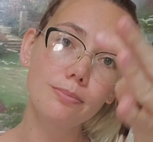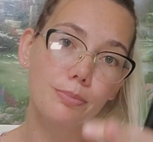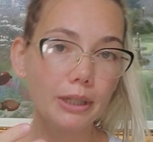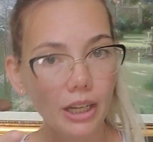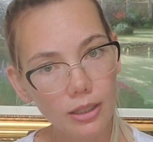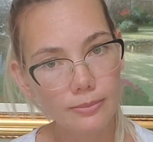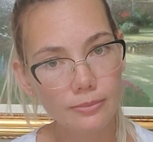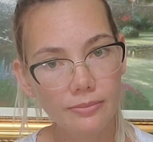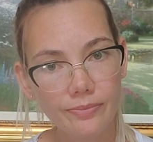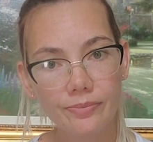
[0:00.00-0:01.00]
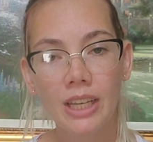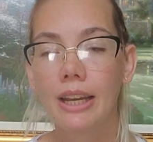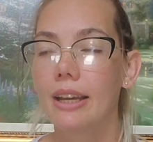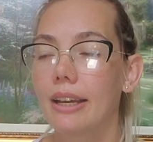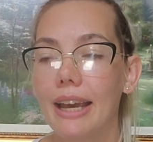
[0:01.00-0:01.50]
ba-dum,
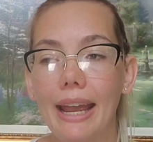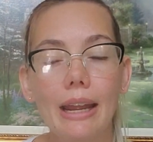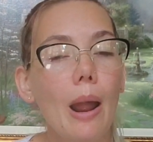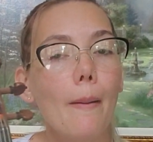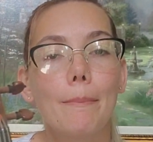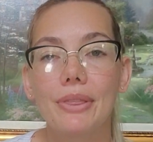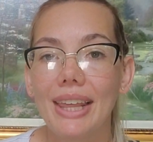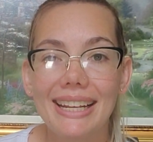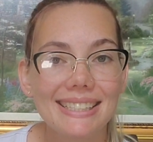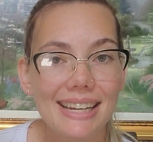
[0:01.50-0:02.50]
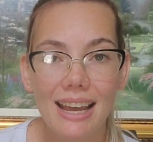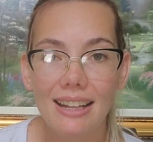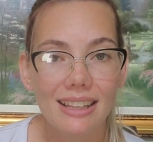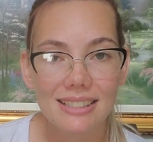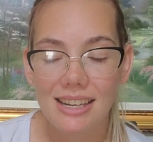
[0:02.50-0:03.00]
okay? But that's
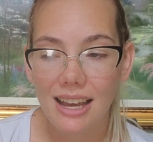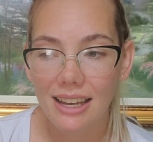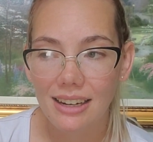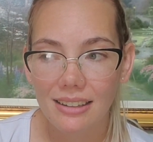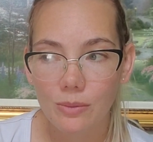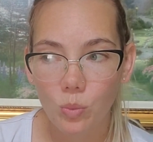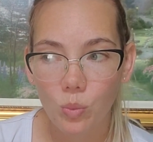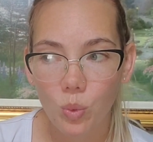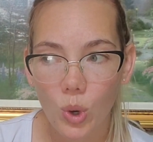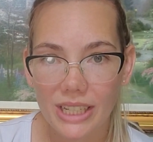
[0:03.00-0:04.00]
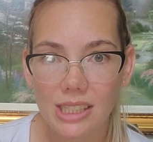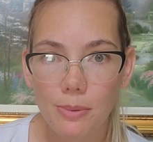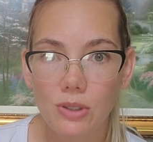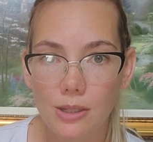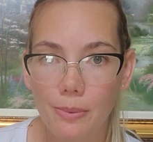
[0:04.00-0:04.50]
not what it's
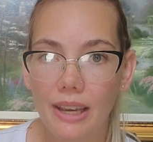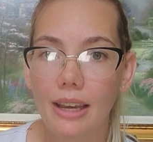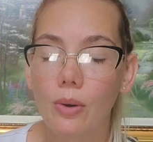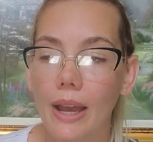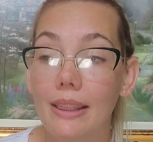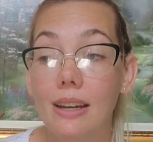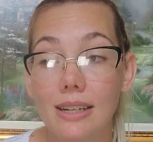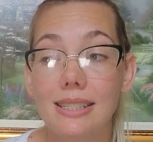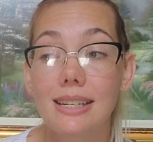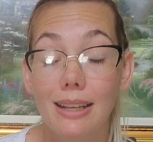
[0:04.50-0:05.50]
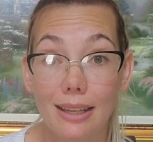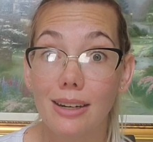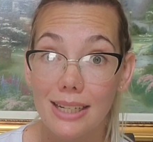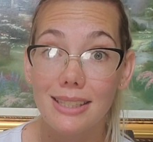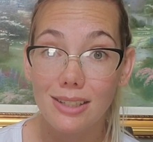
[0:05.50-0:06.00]
supposed to be, okay? There
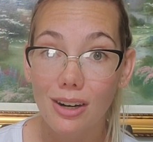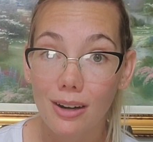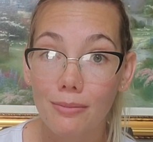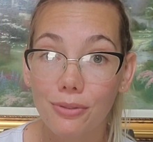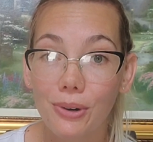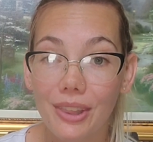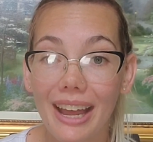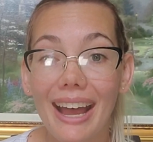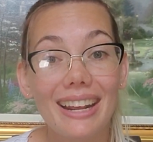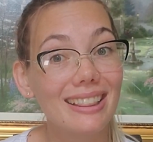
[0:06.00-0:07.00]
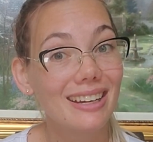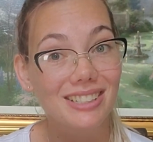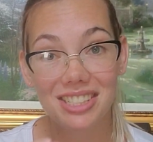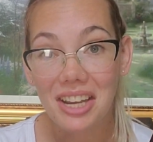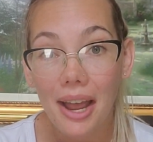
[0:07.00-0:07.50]
is a term for that, and
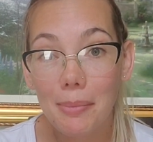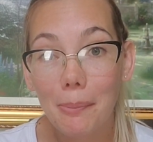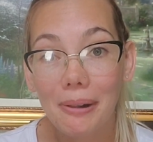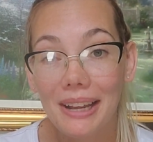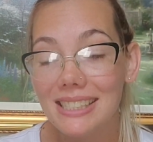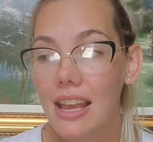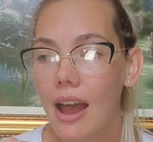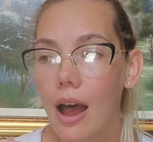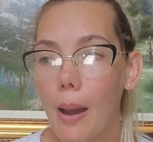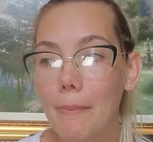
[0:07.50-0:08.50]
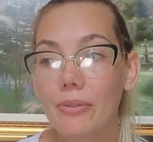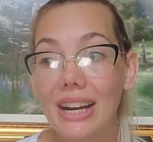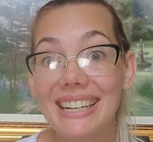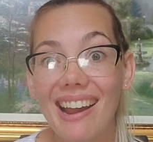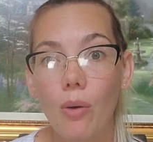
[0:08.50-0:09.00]
there's a time and a place. But
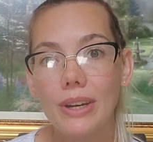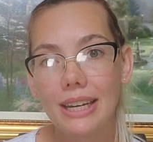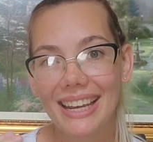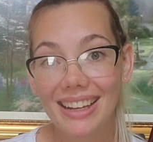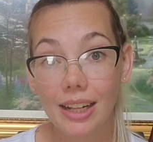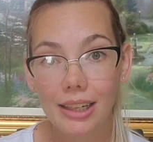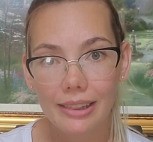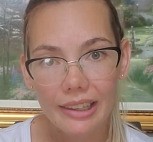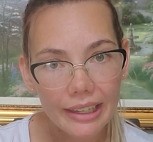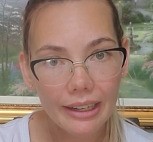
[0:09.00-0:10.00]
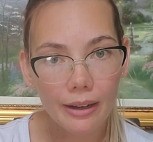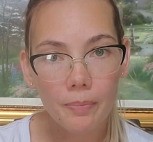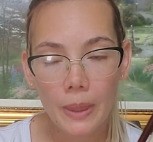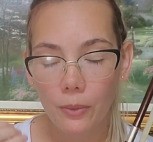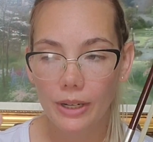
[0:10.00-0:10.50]
right now we need it clean.
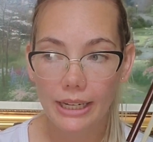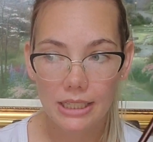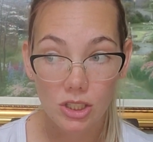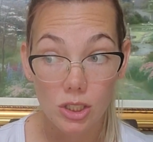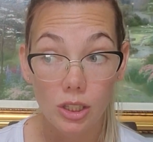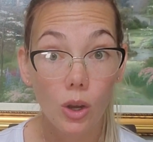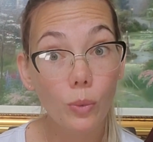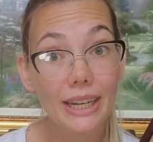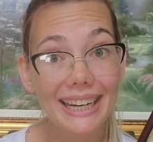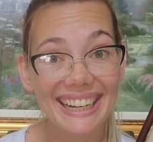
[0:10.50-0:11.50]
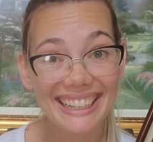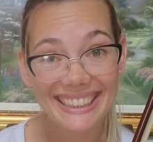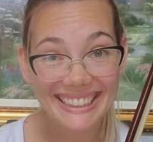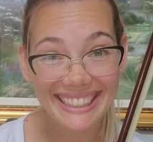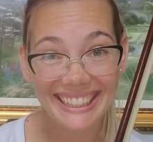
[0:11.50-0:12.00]
We need it slow, we need it
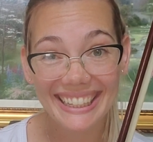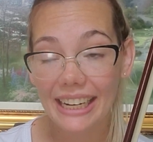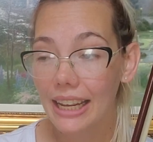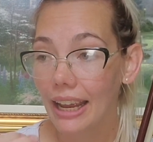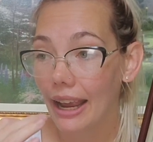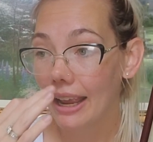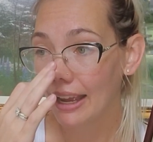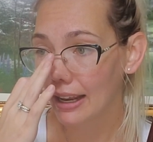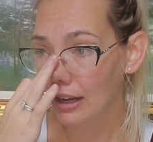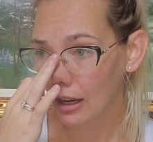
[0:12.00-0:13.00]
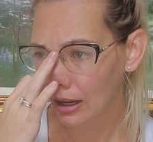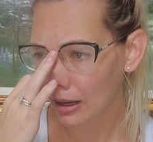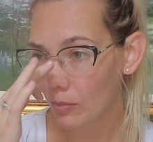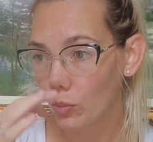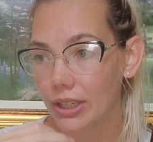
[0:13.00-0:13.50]
clean, and
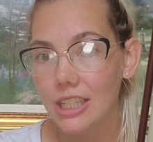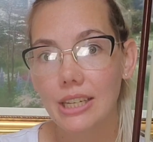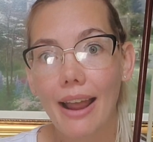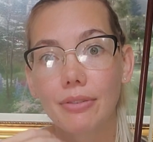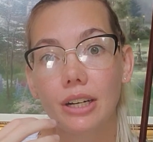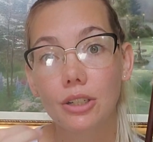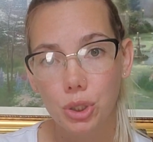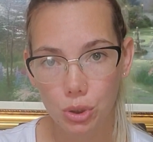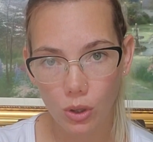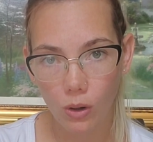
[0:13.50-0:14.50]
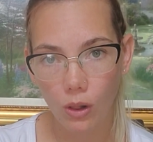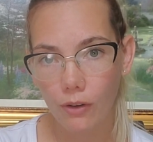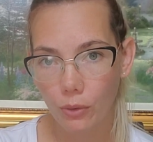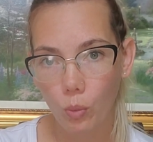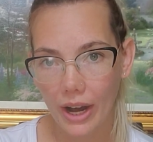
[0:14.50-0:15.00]
we need to have control
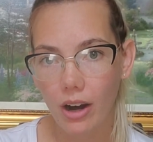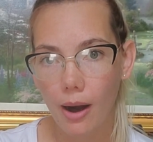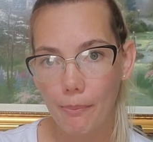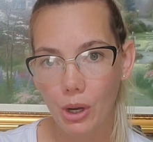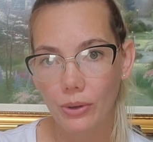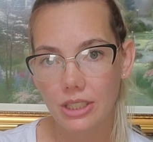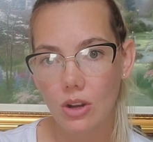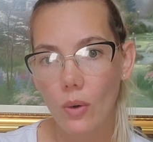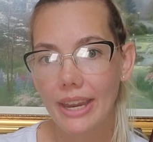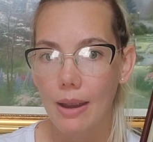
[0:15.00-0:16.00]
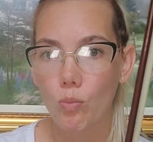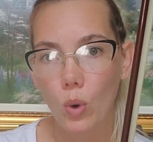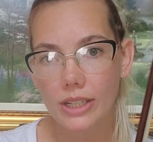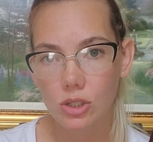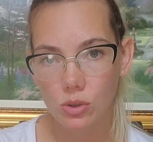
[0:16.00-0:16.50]
over where our bow is going and
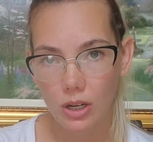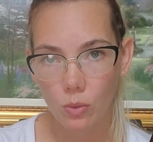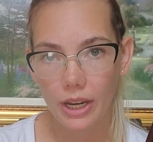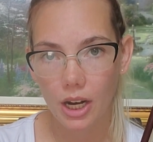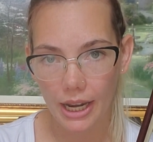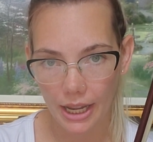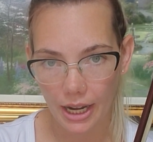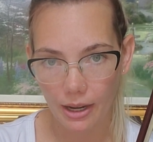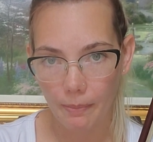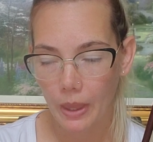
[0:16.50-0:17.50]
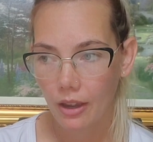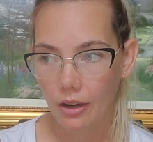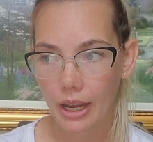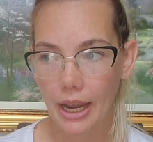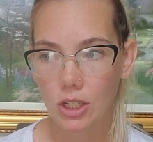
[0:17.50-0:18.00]
what string we are hitting,
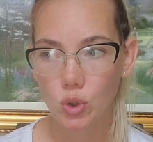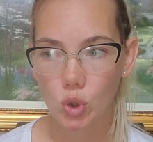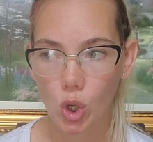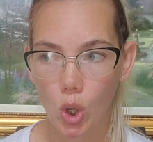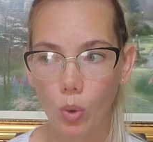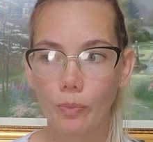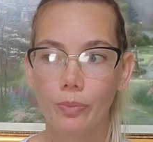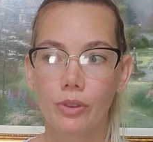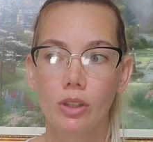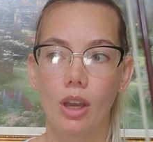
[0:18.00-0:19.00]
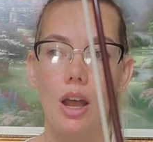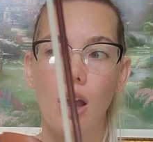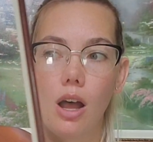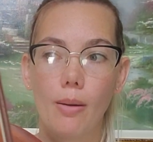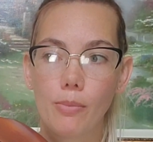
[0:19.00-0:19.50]
okay? So
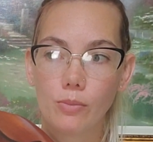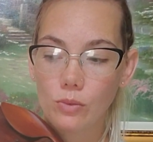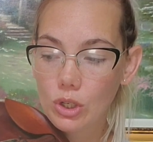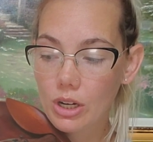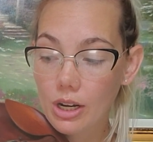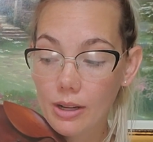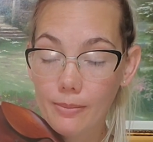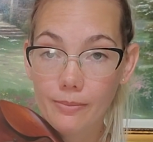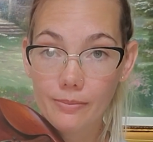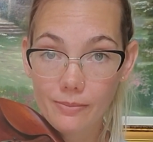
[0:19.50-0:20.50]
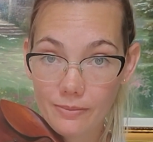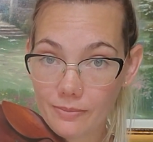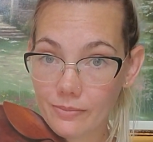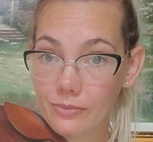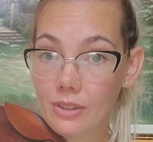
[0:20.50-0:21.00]
you're gonna
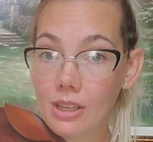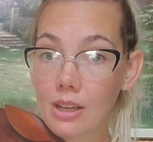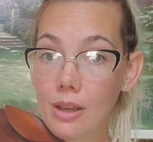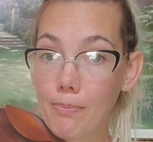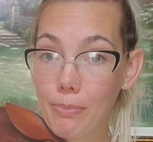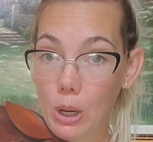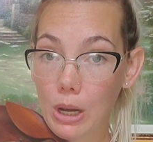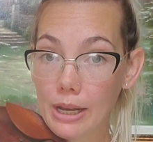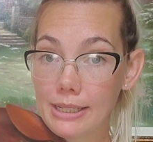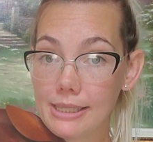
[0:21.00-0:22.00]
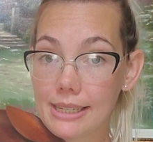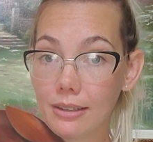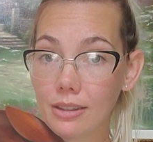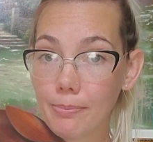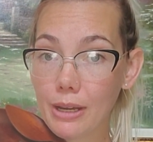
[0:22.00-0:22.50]
pause,
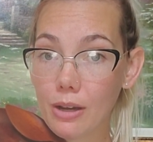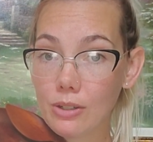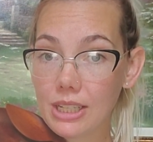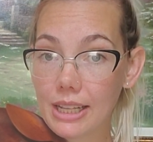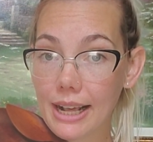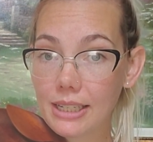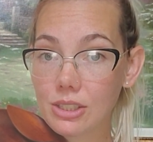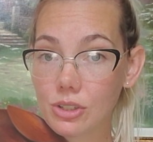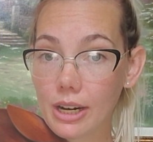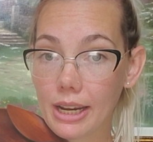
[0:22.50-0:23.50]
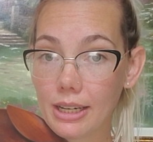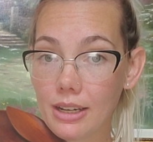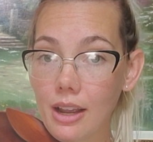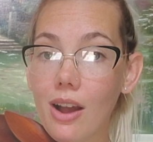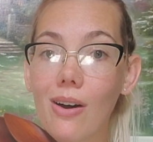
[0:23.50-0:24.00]
tilt the bow to the next string.
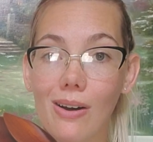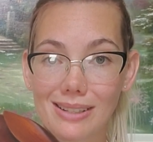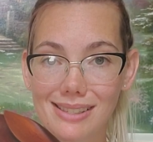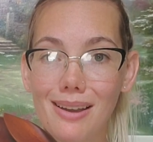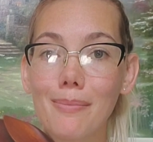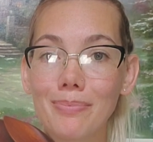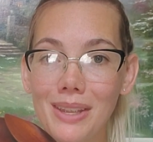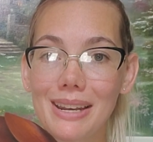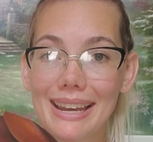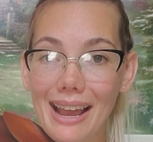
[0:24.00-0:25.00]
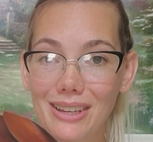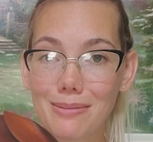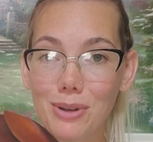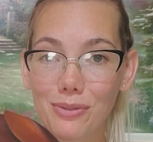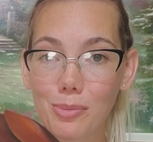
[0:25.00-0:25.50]
Awesome. Now you
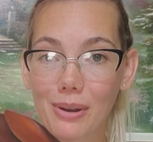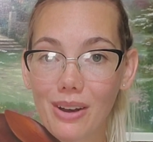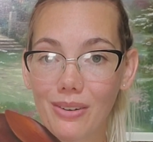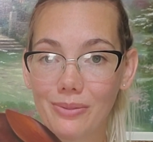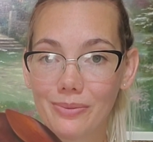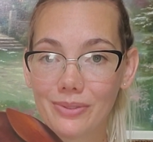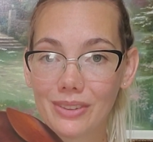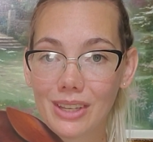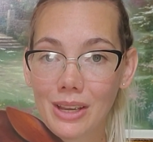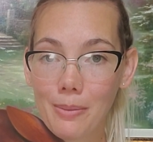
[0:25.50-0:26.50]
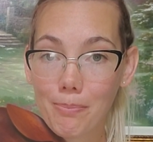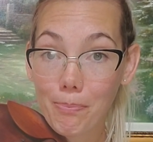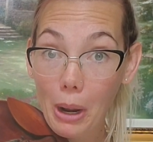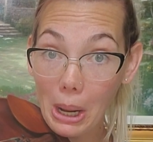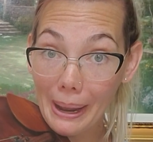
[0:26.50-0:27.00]
can move the bow.
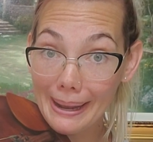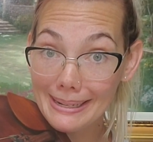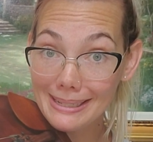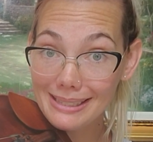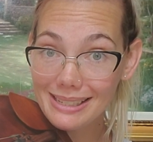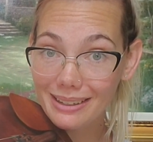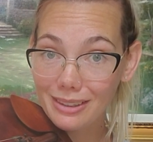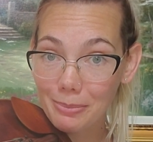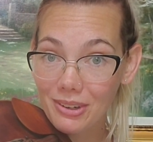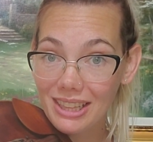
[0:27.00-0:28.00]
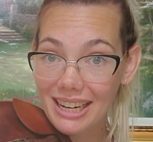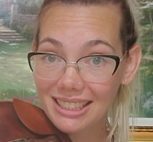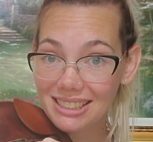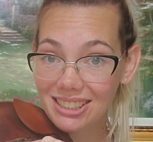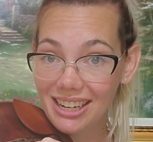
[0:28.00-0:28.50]
Pause, tilt the bow to the
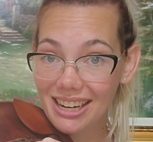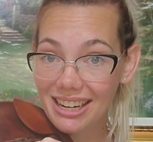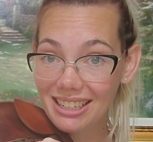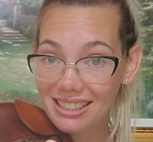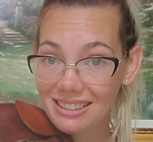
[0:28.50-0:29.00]
next string.